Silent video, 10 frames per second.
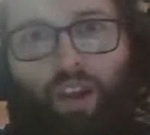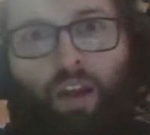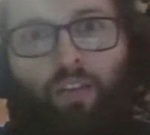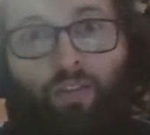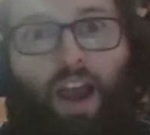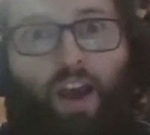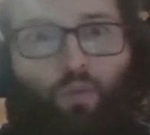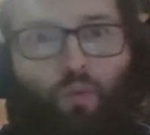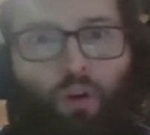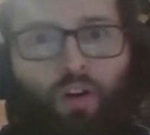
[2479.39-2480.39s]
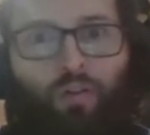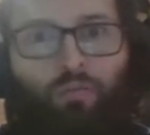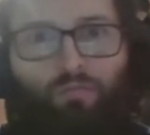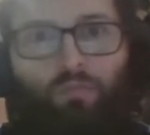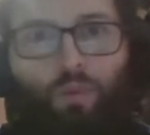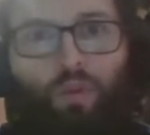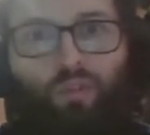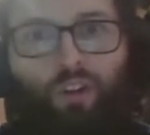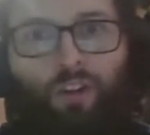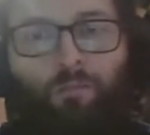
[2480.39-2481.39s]
in that one
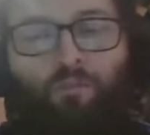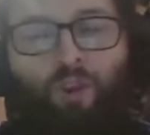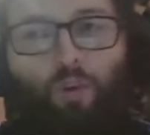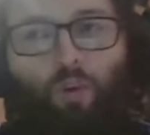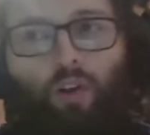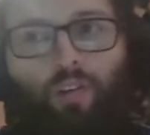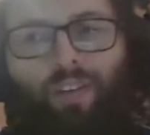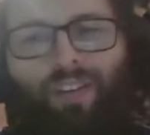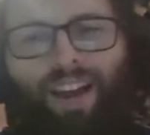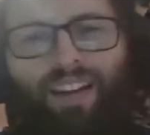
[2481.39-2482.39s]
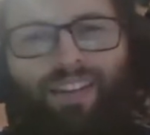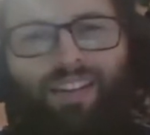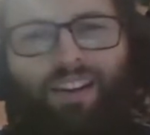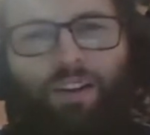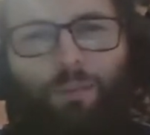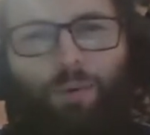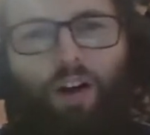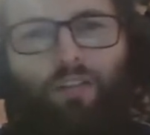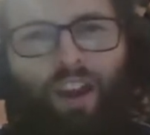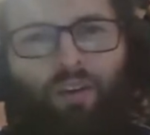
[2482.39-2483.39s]
movie was slightly
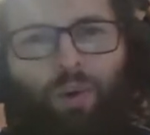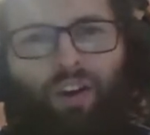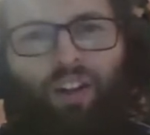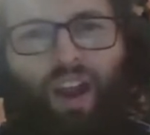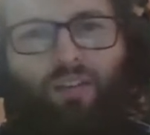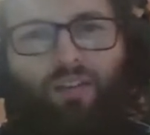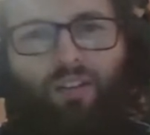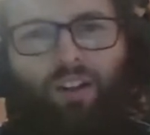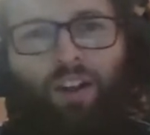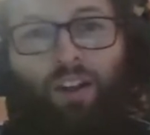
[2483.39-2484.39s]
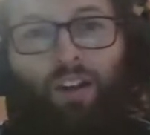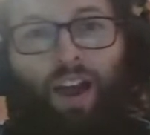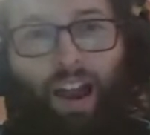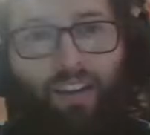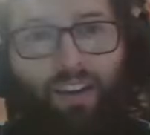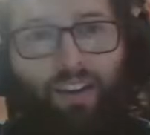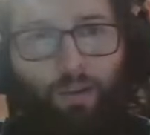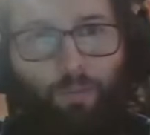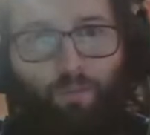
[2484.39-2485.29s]
above Henry Cavill, and I think